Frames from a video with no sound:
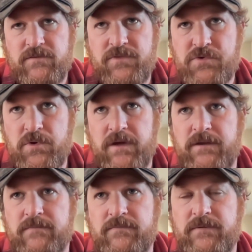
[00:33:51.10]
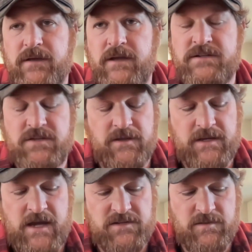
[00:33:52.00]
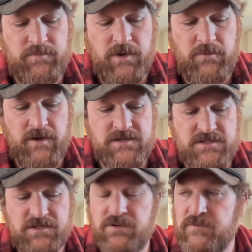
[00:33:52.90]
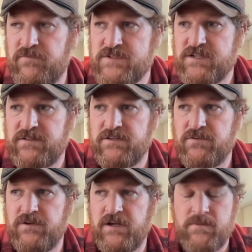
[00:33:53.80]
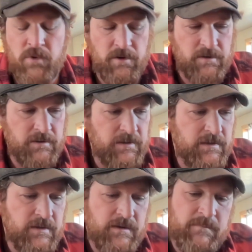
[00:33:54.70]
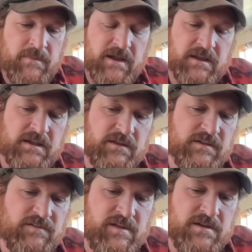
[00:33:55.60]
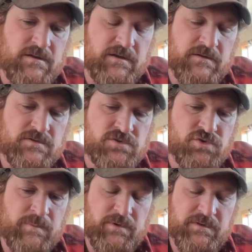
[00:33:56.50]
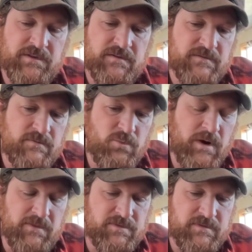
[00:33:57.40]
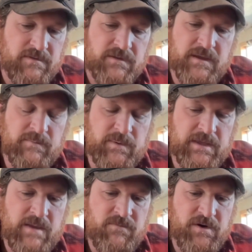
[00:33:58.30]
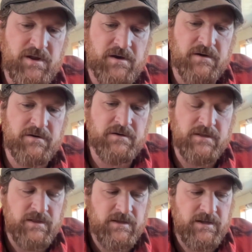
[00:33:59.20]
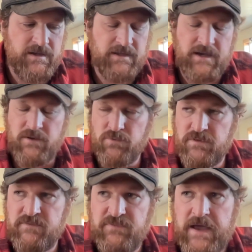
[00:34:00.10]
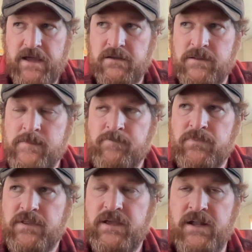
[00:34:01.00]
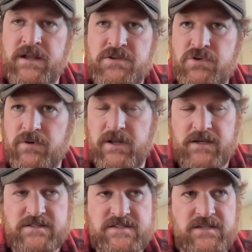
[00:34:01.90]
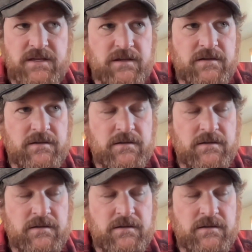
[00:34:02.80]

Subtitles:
through it until it got to the point where I just couldn't physically do it anymore. My Achilles heel tripled in width. It became very hard, and it got really fat, and I knew it. I could see it.